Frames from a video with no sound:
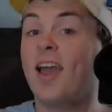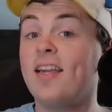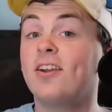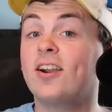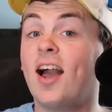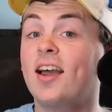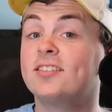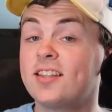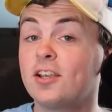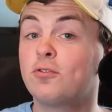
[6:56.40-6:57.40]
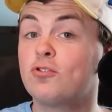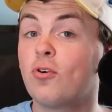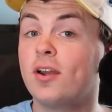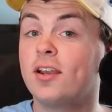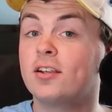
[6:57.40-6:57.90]
Hey there guys, thanks for
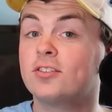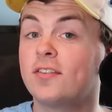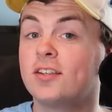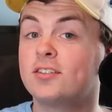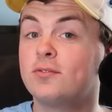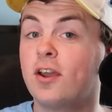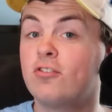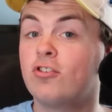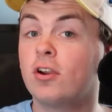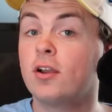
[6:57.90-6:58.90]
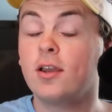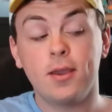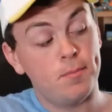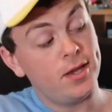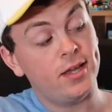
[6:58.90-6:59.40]
joining us on this adventure.
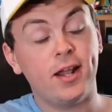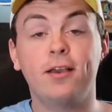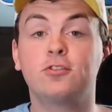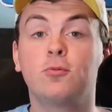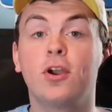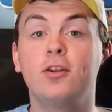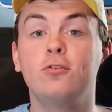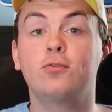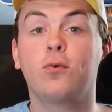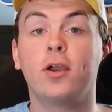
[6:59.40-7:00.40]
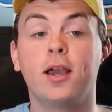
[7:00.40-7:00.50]
Mickey and I have some great news for